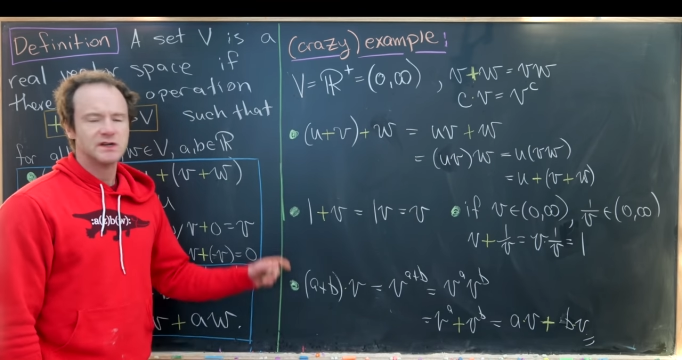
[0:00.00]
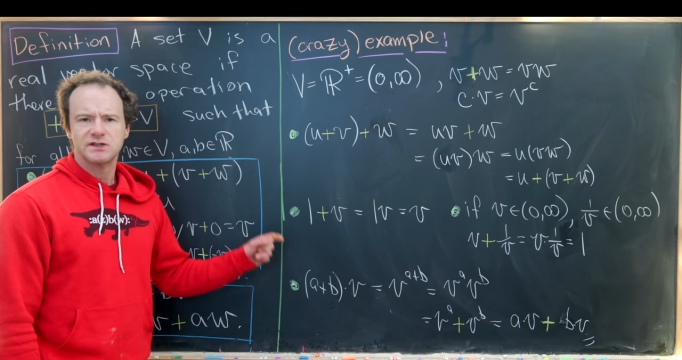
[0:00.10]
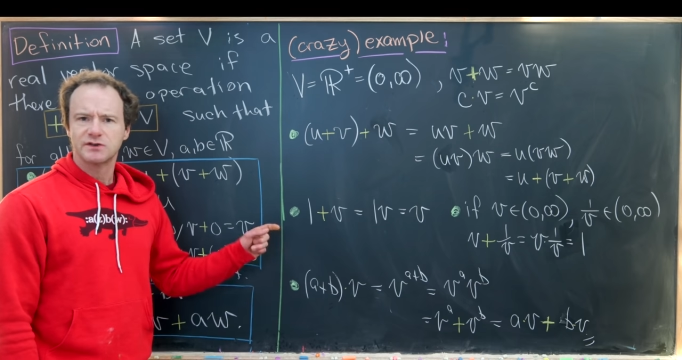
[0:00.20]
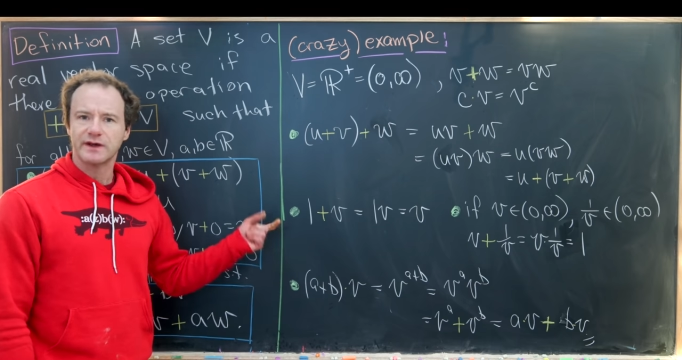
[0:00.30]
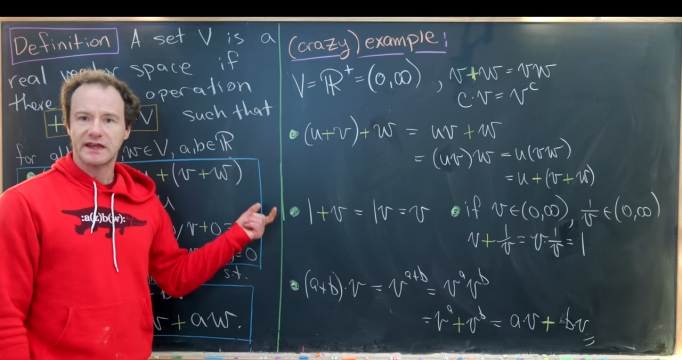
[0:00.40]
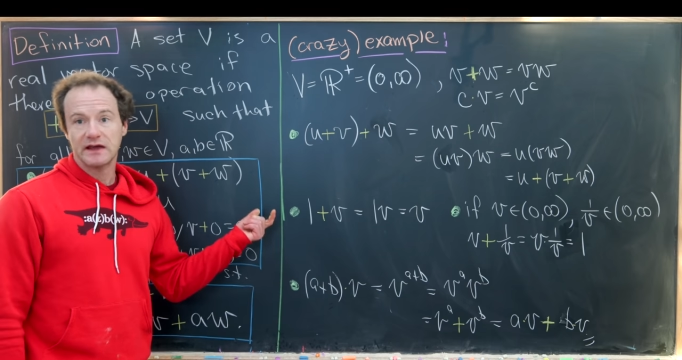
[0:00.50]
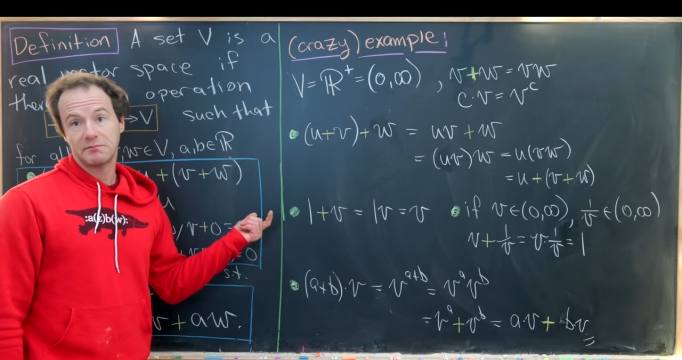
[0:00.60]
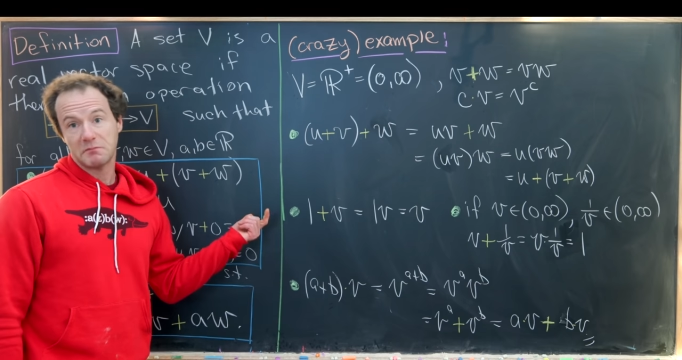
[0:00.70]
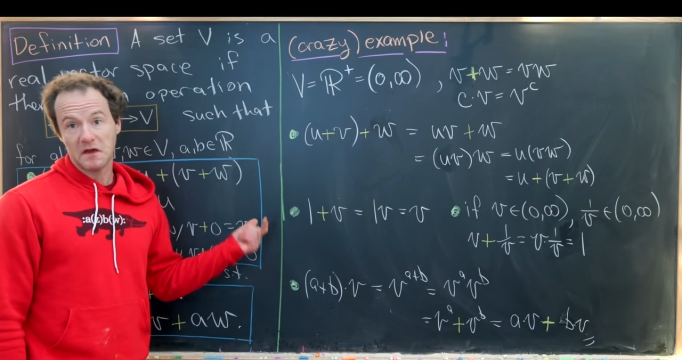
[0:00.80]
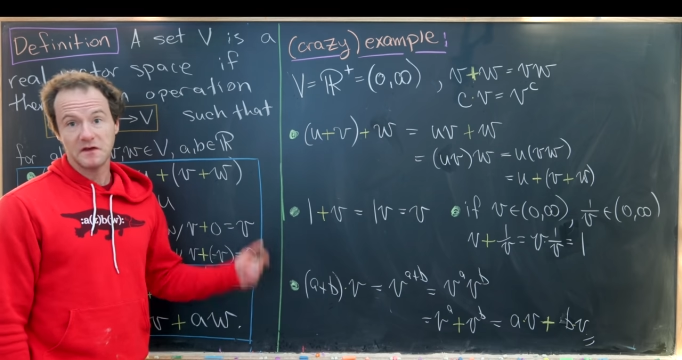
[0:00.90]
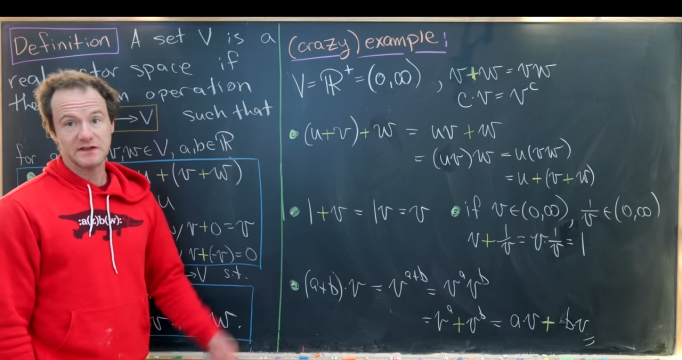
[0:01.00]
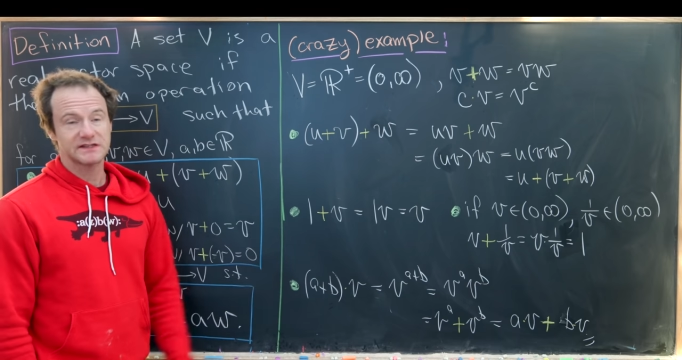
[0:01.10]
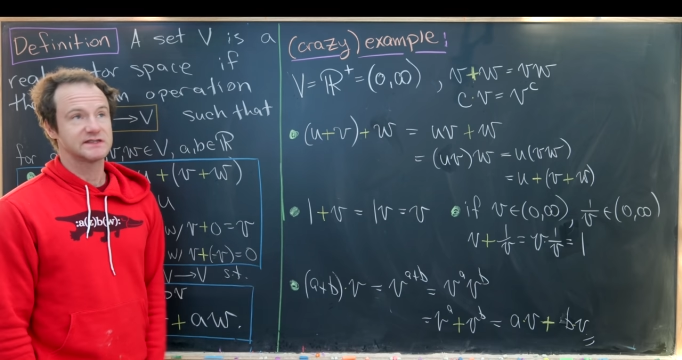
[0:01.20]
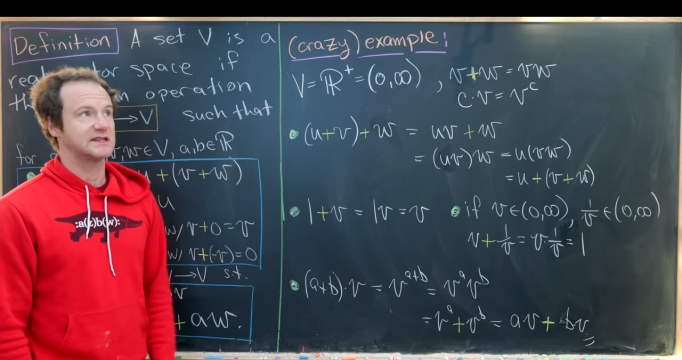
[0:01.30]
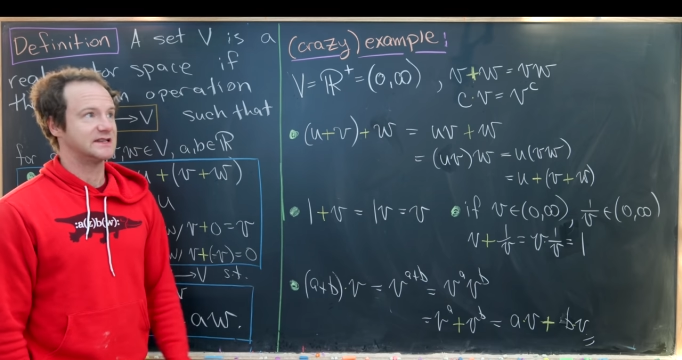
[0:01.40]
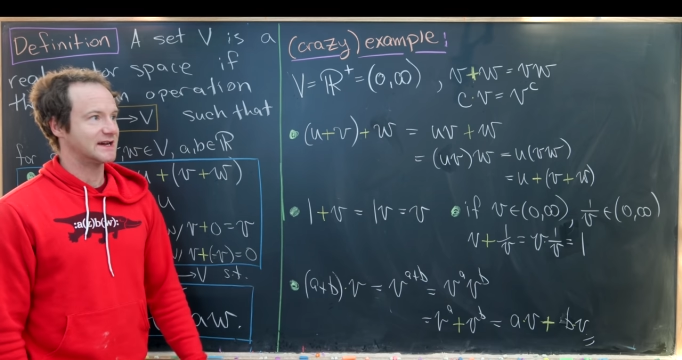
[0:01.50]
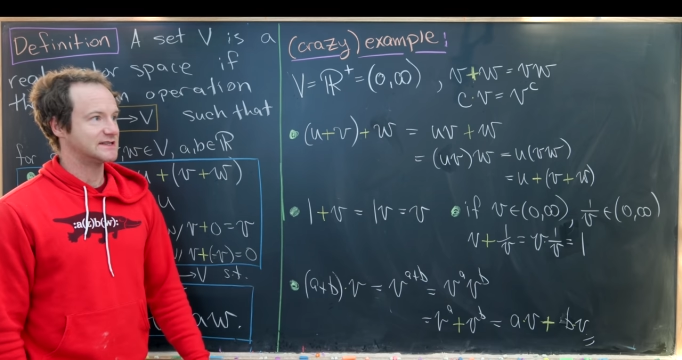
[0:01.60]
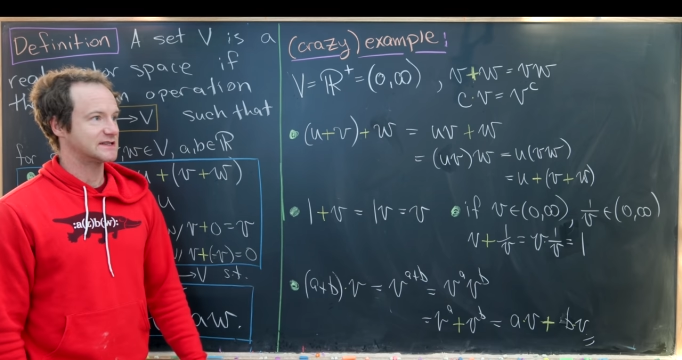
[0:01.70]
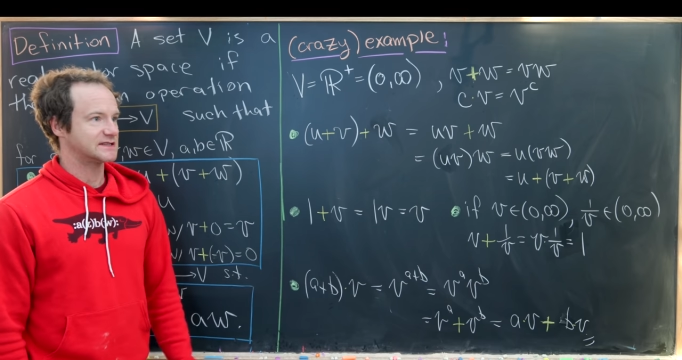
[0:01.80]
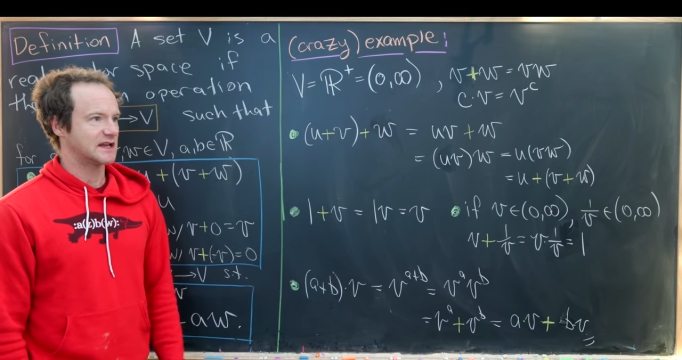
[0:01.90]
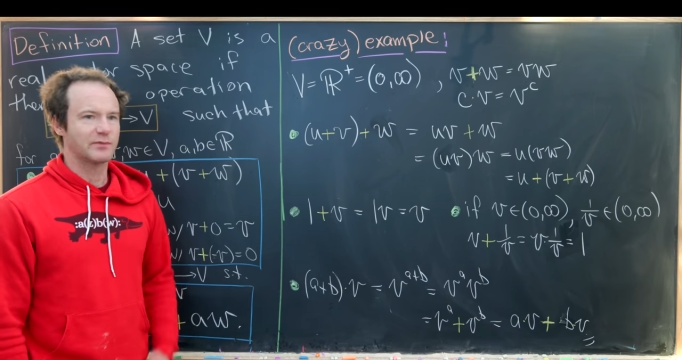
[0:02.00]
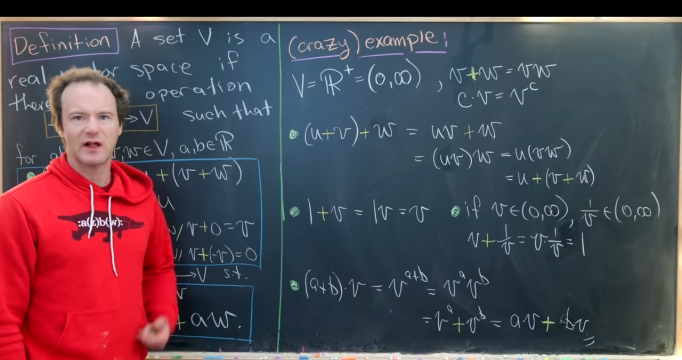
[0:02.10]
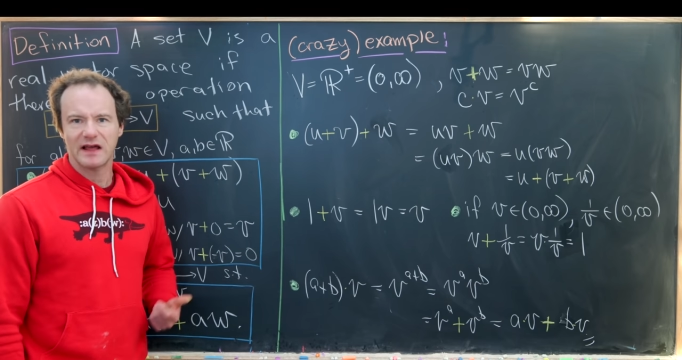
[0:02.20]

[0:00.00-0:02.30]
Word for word: So again, I think this is a nice example.